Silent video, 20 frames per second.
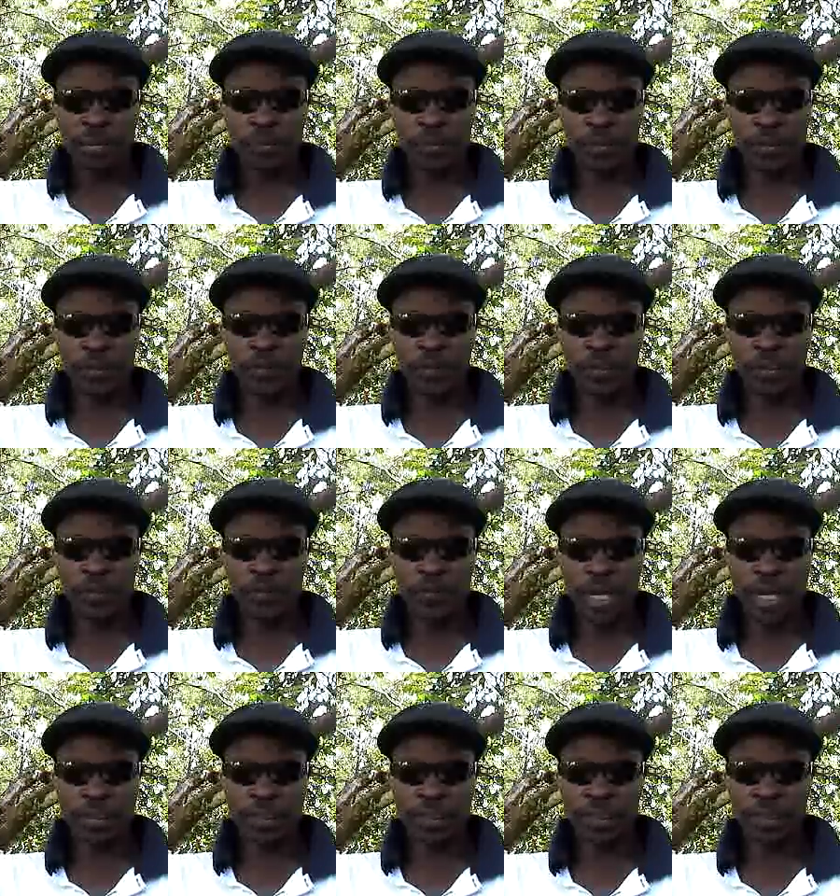briefly
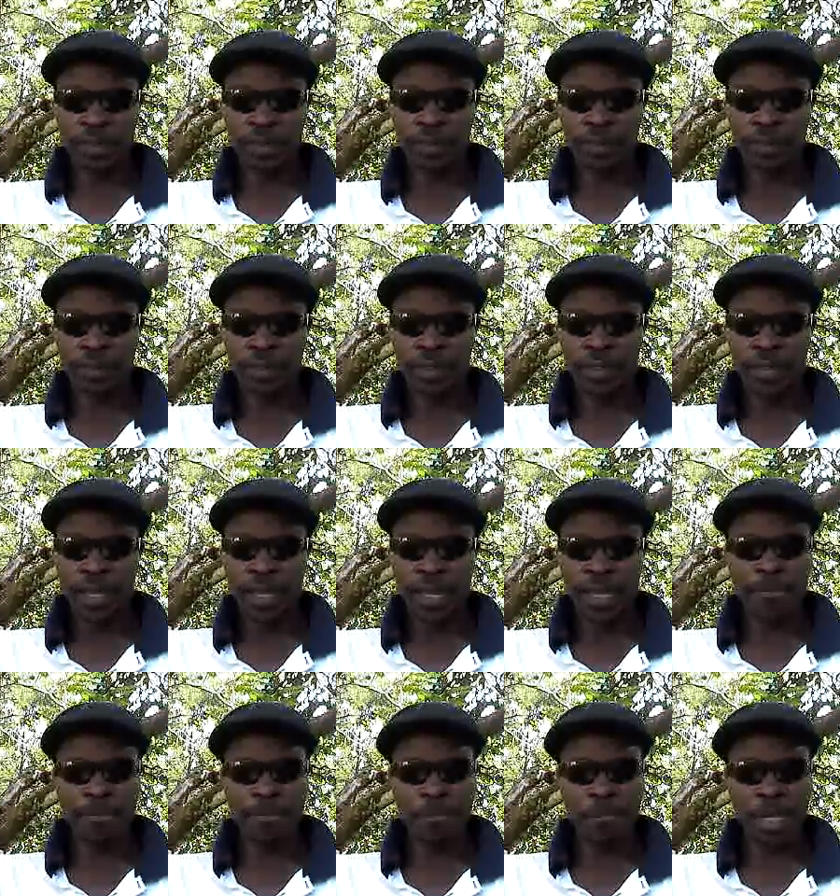united,
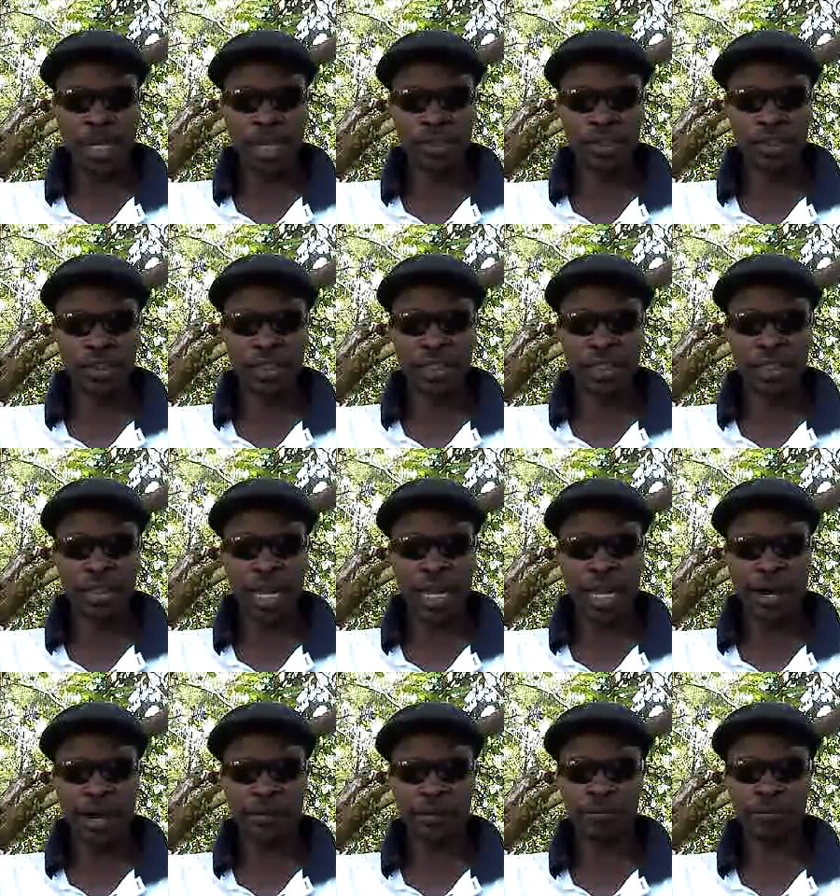embellished in a
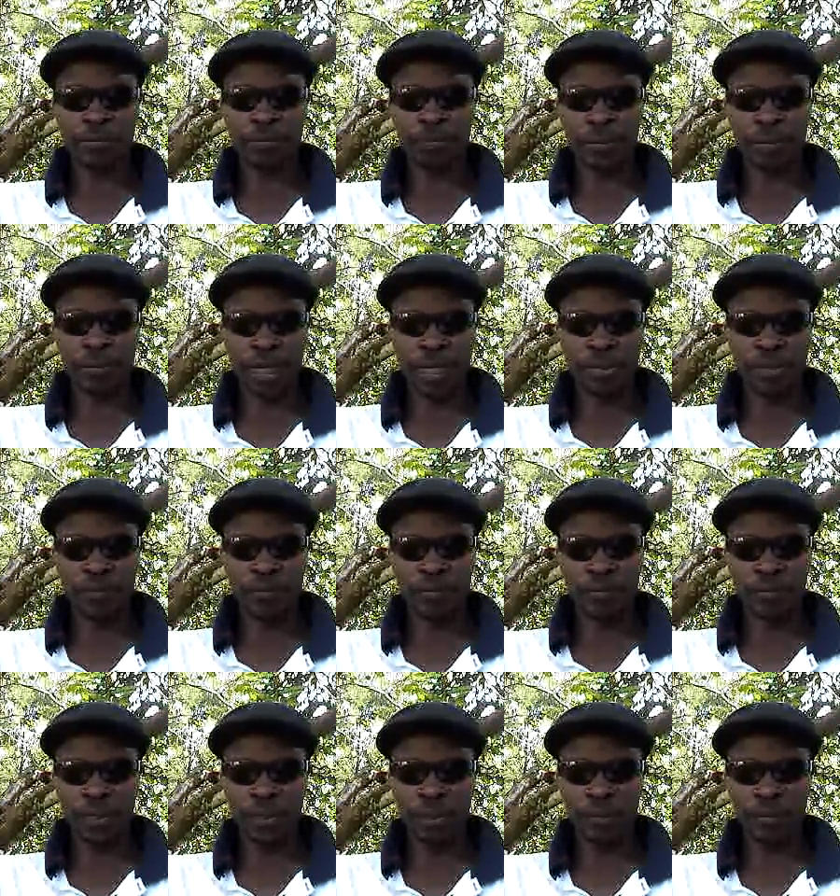cloud of pleasure
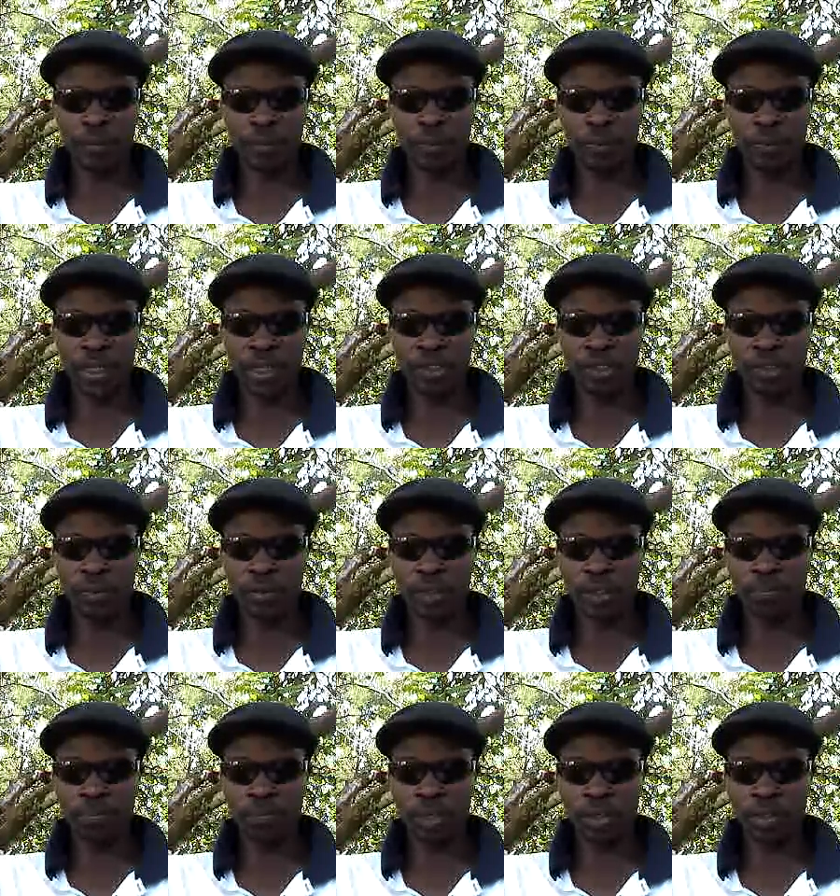filled,
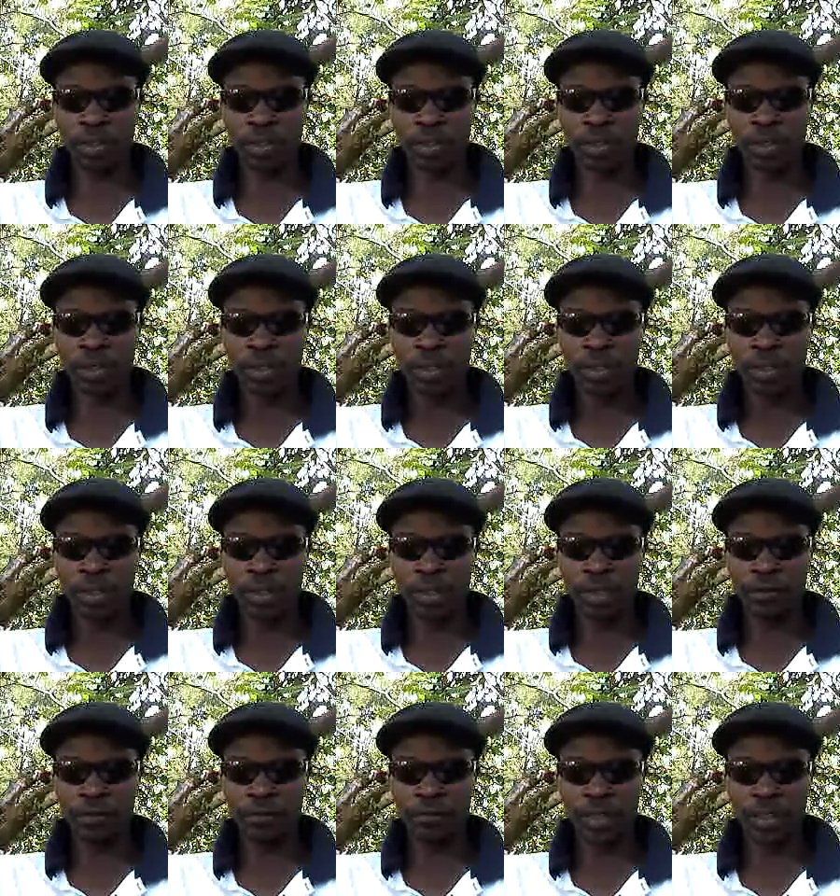pleasureless moments
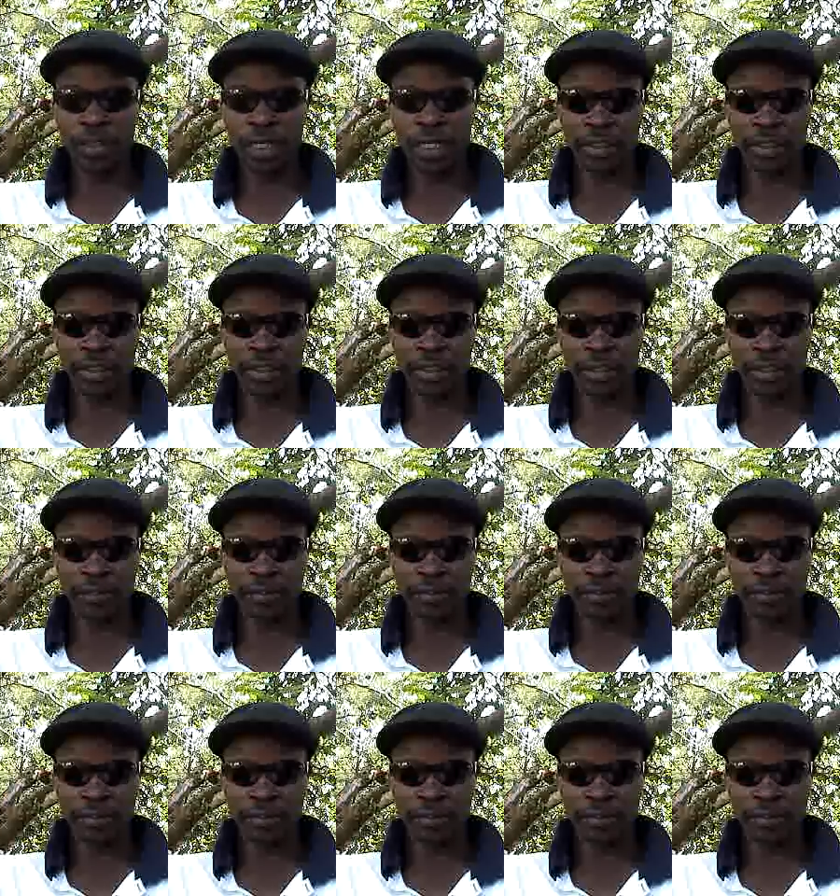of infidelity.